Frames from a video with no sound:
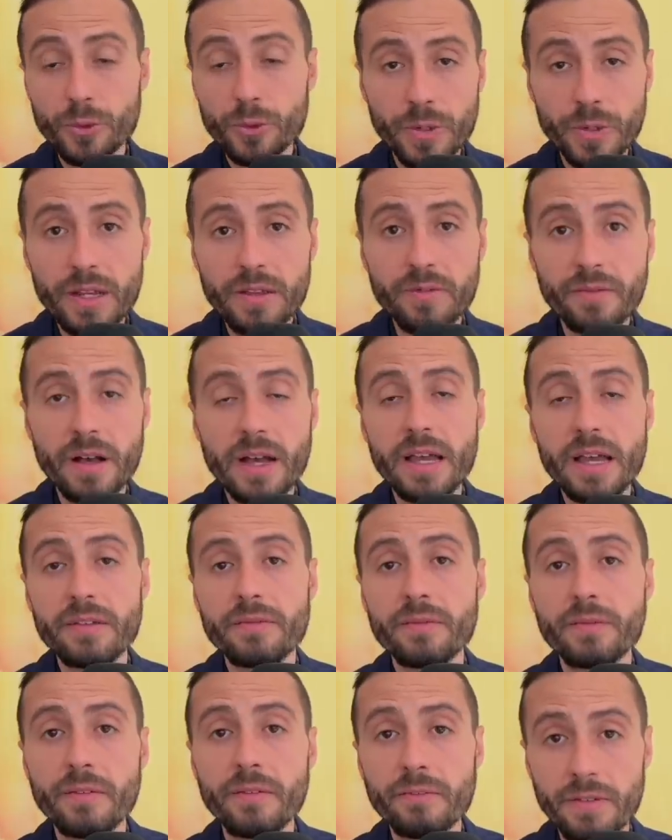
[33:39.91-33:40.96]

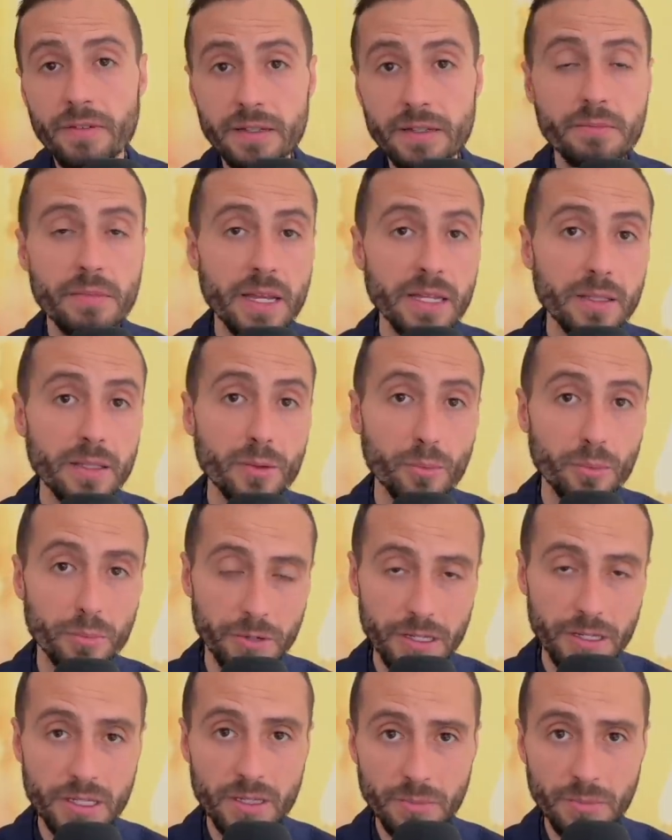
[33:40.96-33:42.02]
twenty-five fundamental
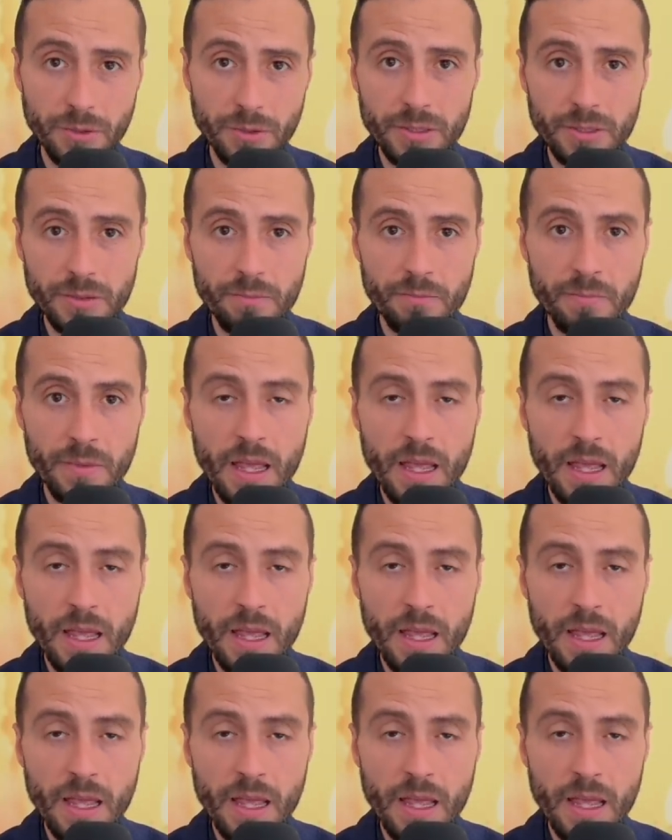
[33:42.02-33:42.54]
principles.